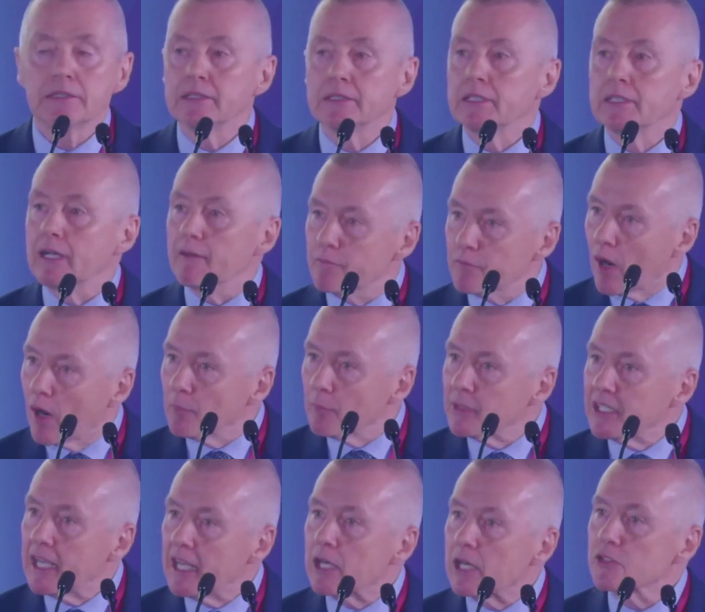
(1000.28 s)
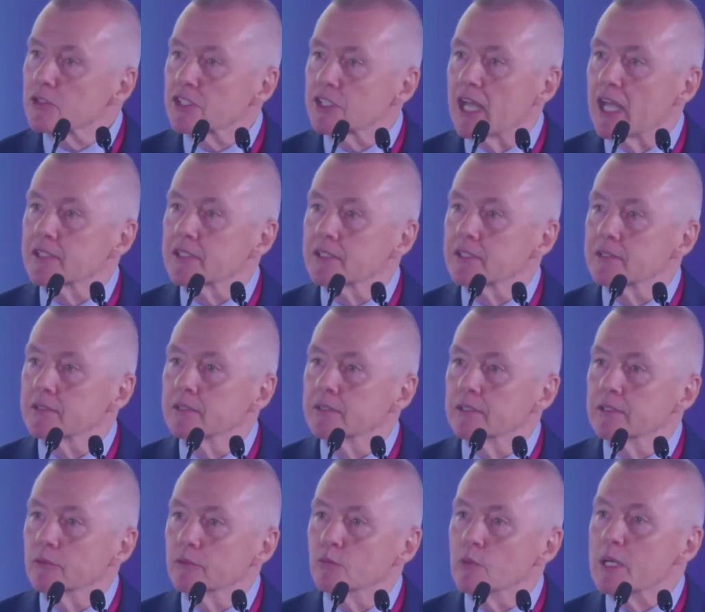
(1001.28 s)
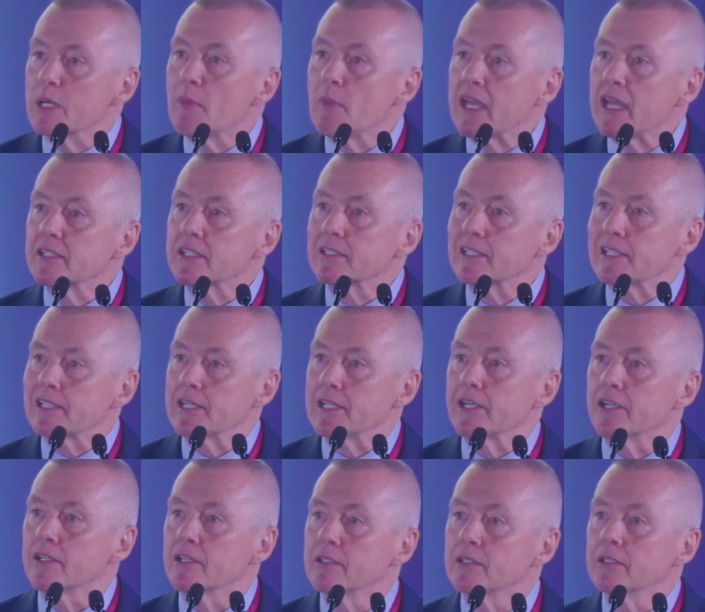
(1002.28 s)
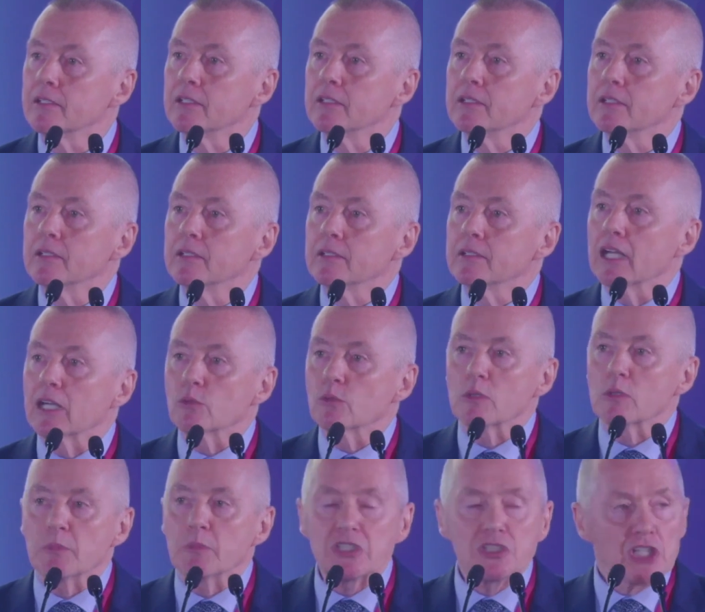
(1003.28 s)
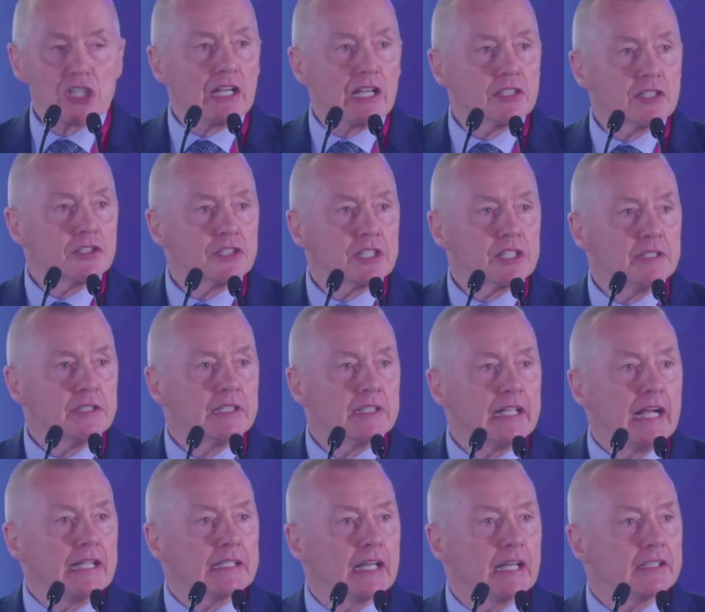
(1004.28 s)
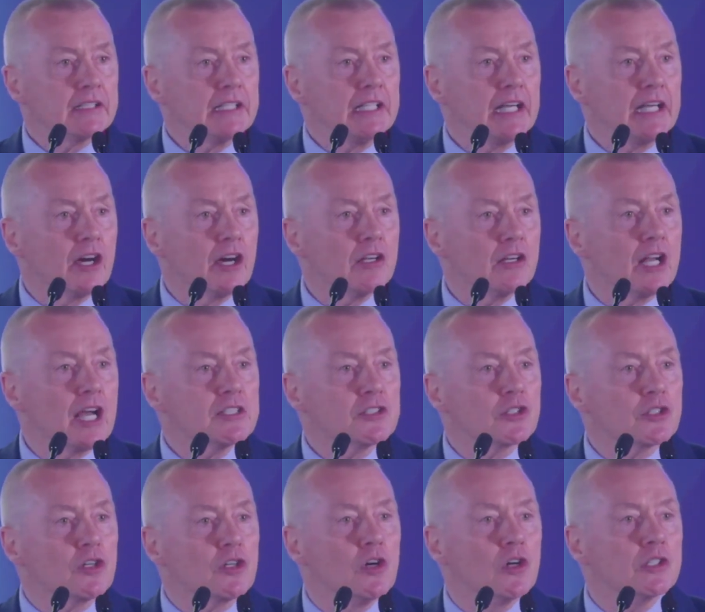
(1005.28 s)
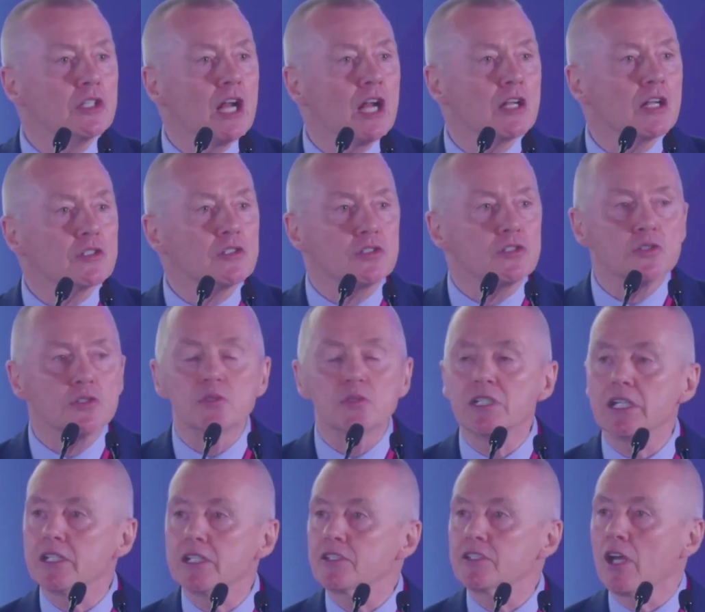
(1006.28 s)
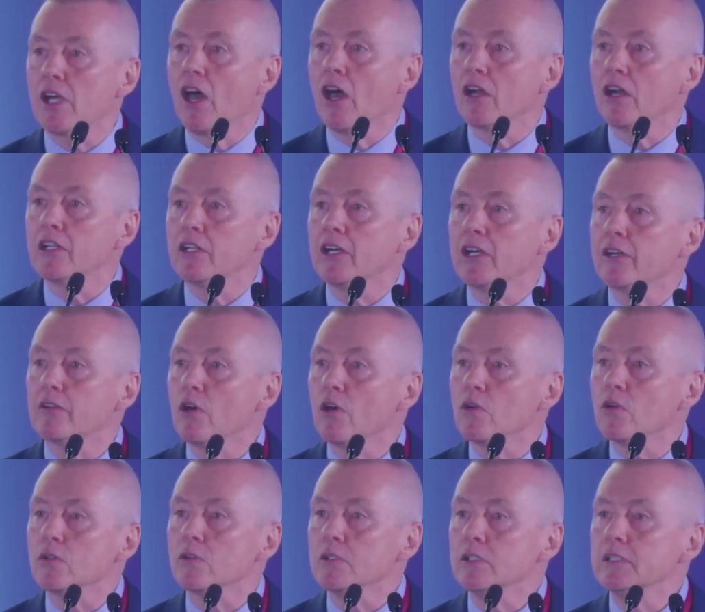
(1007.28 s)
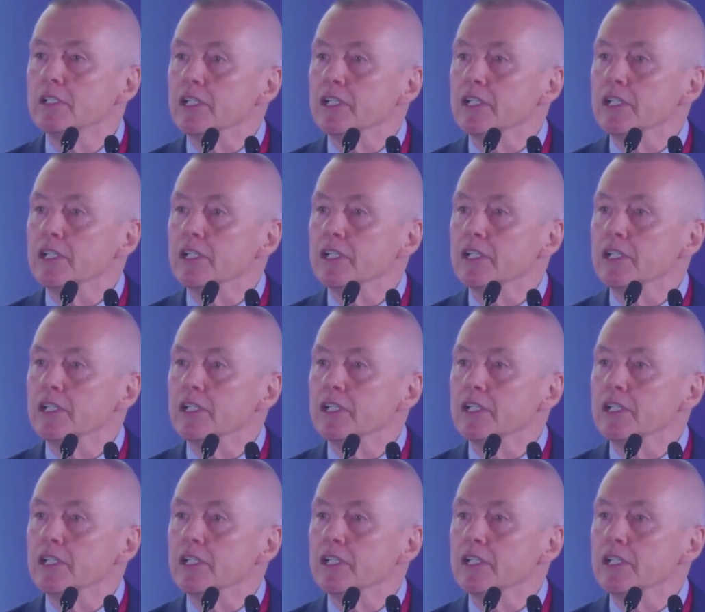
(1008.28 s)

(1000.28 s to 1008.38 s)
And from the outset, we made it clear that it would be challenging and that the airlines could not do this on their own.